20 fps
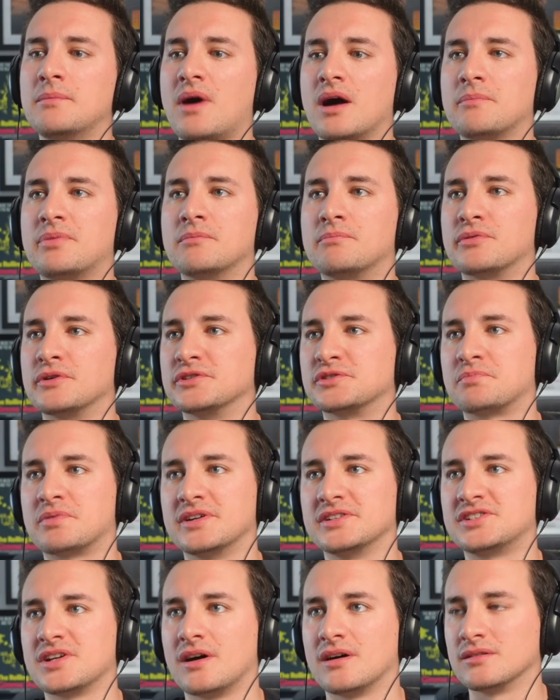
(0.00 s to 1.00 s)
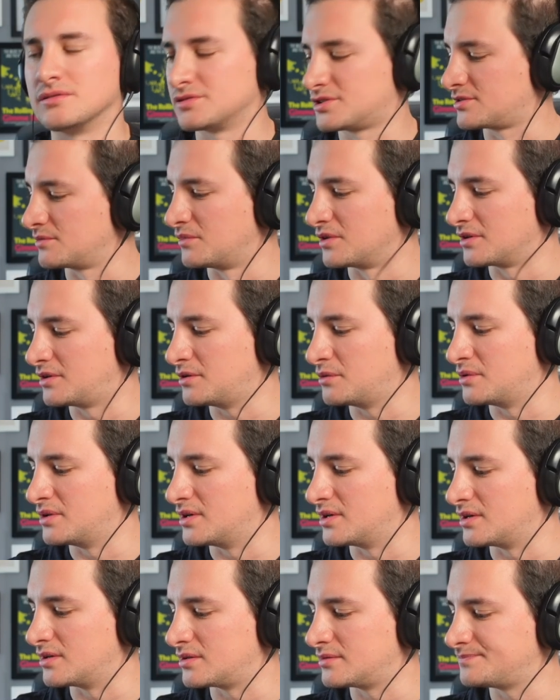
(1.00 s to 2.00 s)
have been Bruce Pritchard or someone who
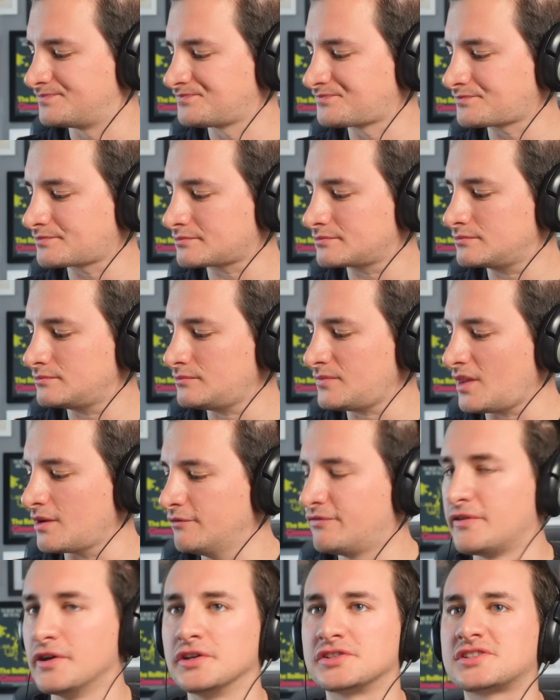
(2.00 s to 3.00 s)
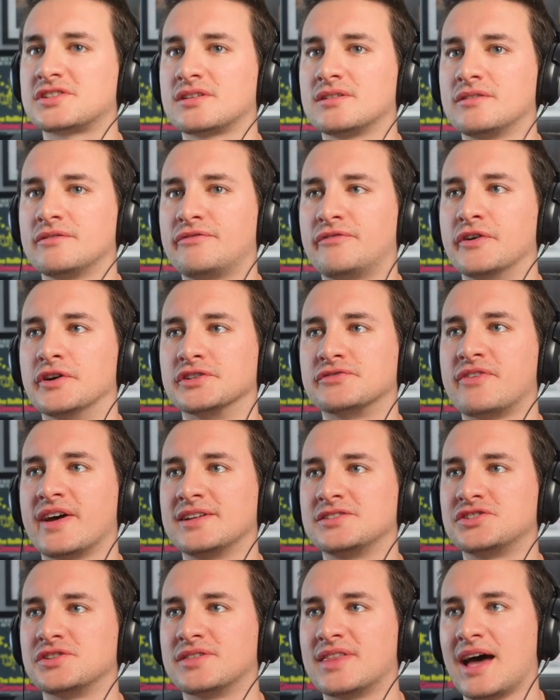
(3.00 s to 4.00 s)
uh, first yeah. first
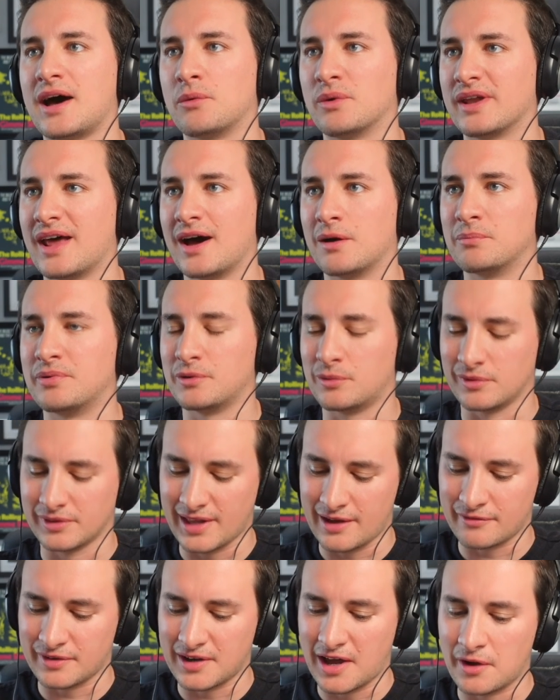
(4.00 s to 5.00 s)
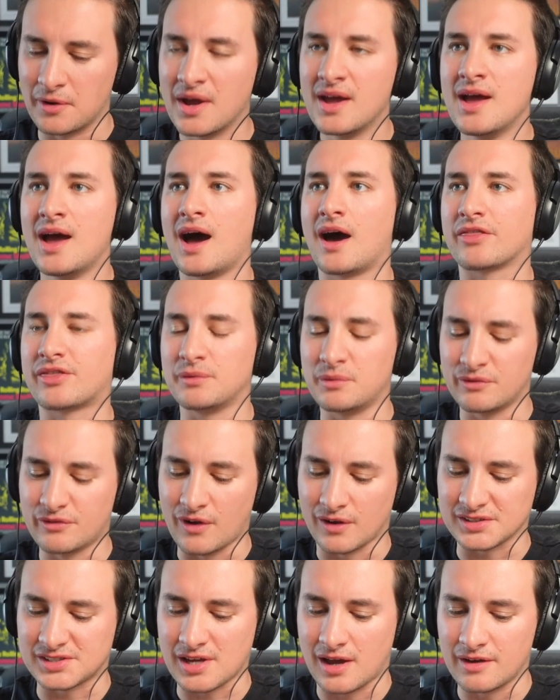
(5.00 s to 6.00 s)
ventured that one out, but we'll never know. I think we've
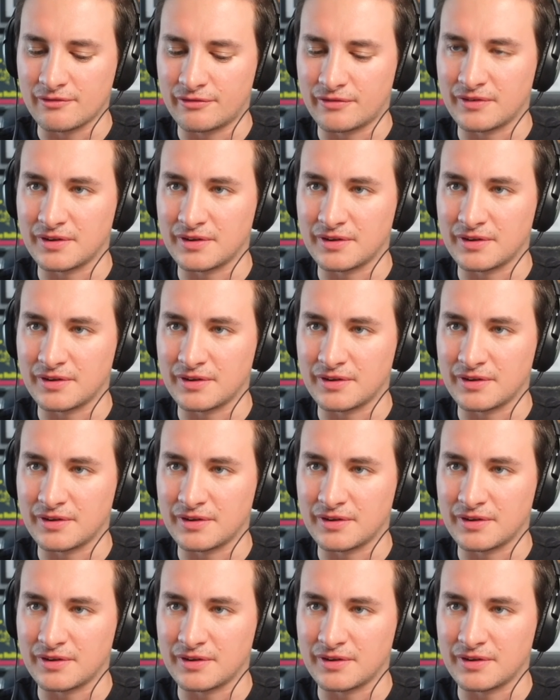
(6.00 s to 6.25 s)
got Bruce was